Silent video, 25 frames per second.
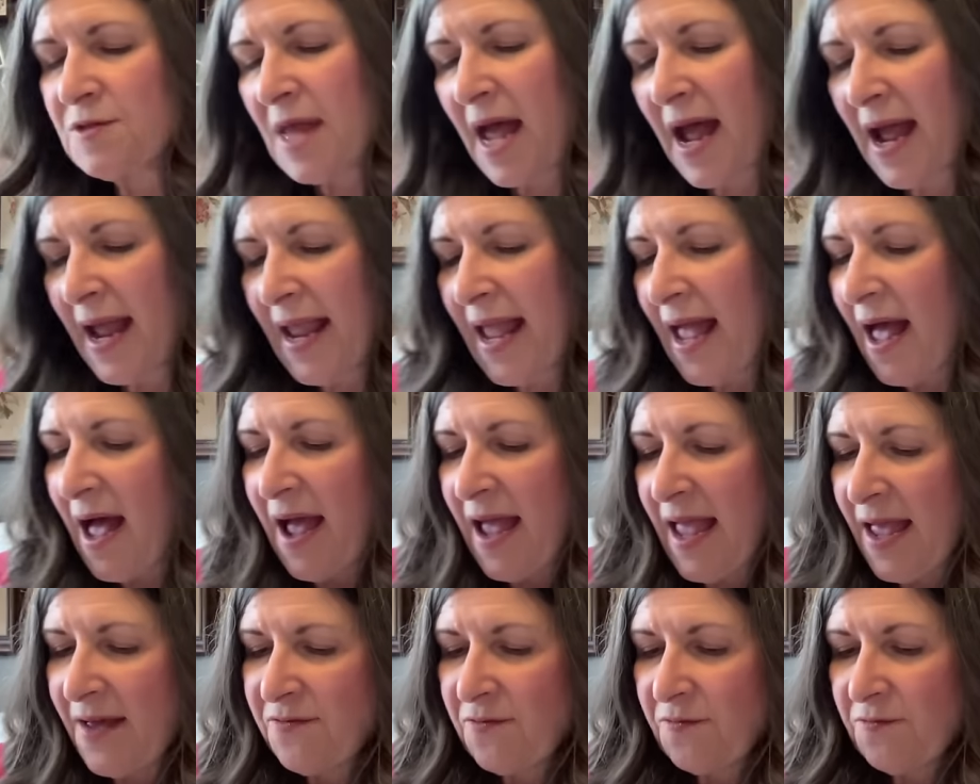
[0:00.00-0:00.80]
I, I
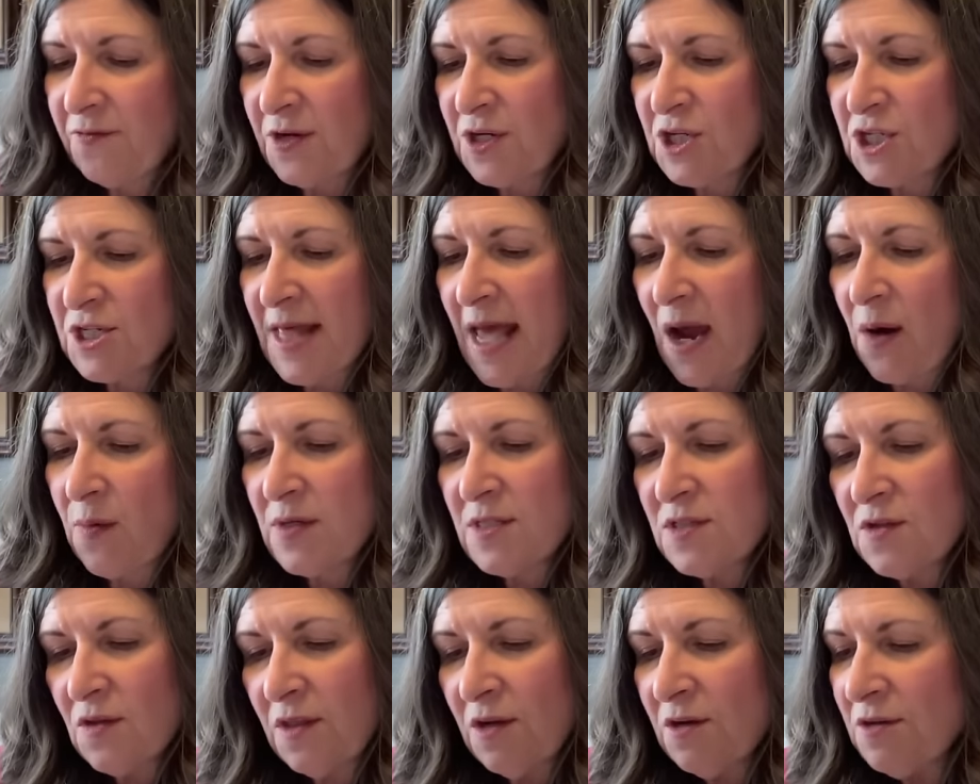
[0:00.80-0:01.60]
haven't finished that one.
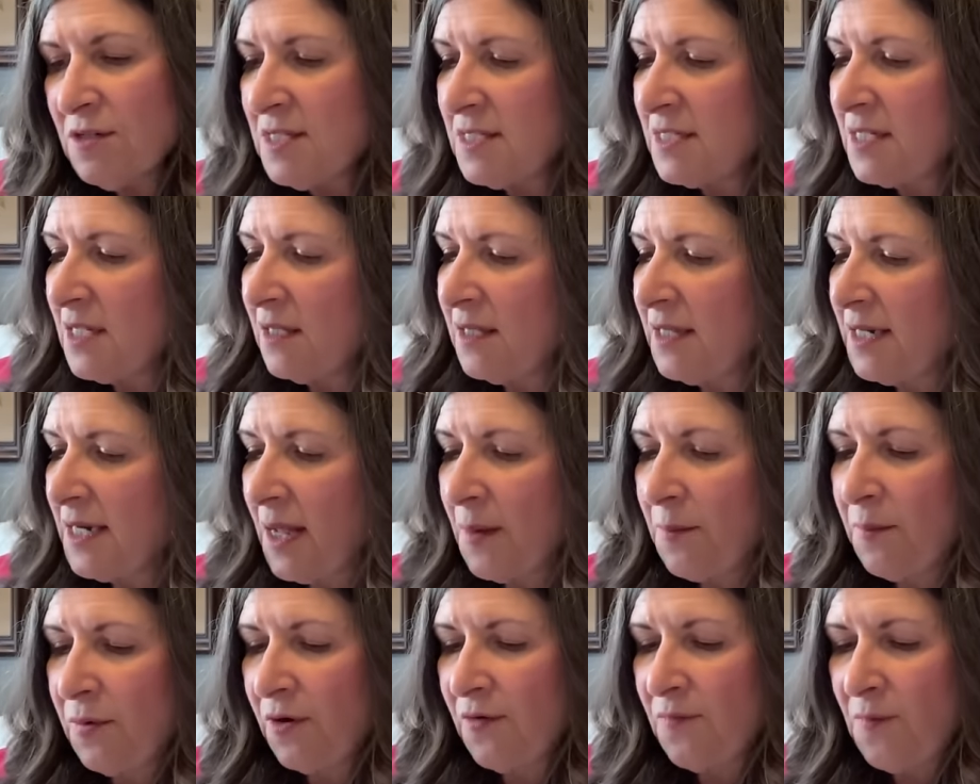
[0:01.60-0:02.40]
So there's still a
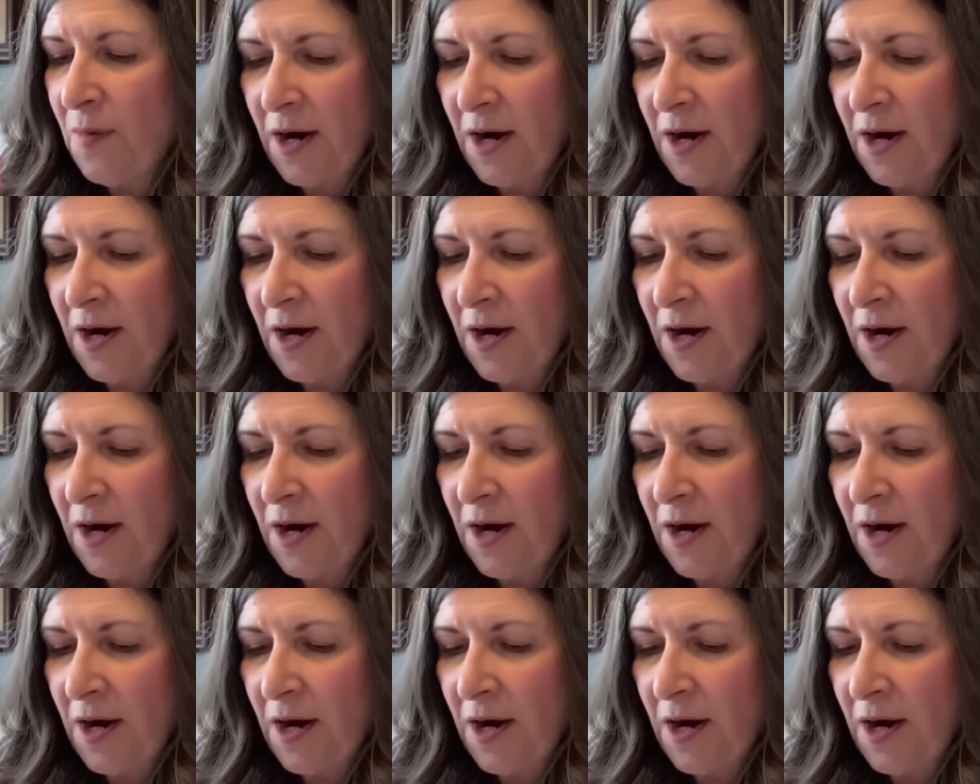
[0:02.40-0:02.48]
number of